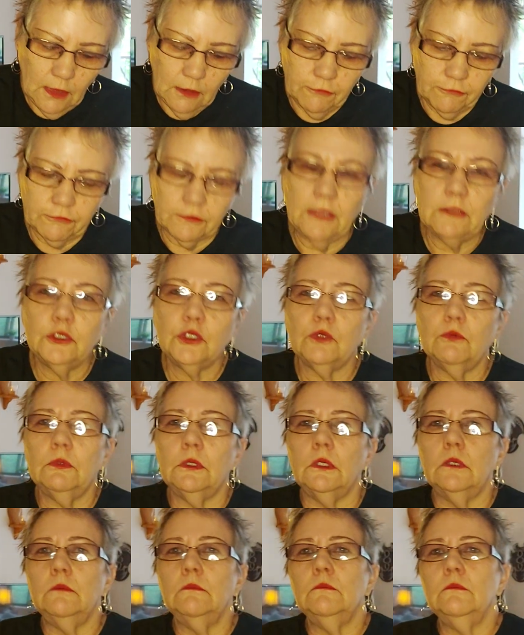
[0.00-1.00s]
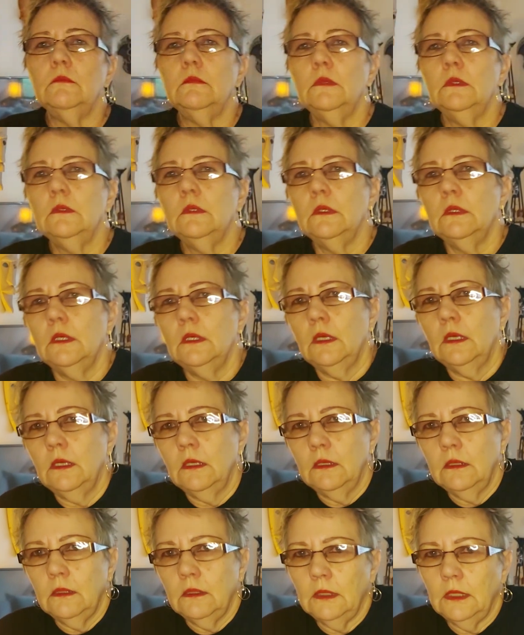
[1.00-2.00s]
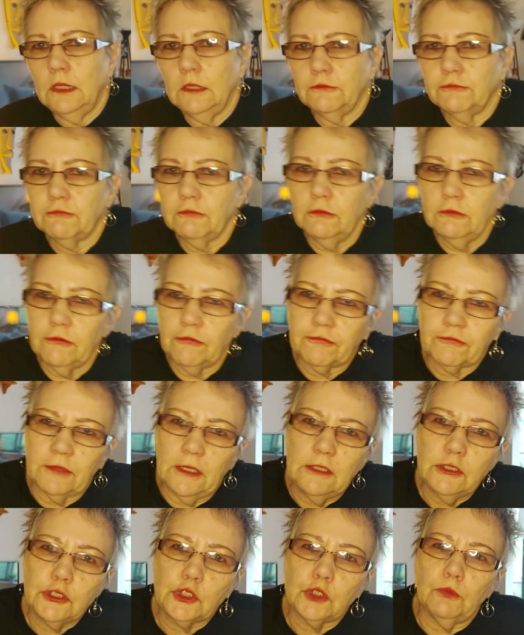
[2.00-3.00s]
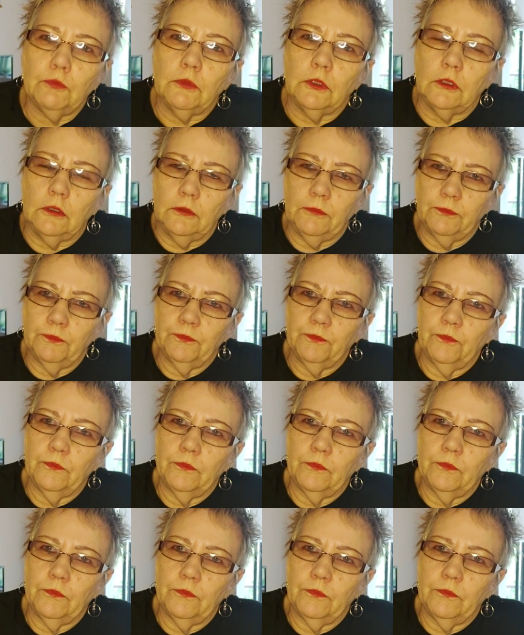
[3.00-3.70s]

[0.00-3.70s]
Sensual. And through the sensual,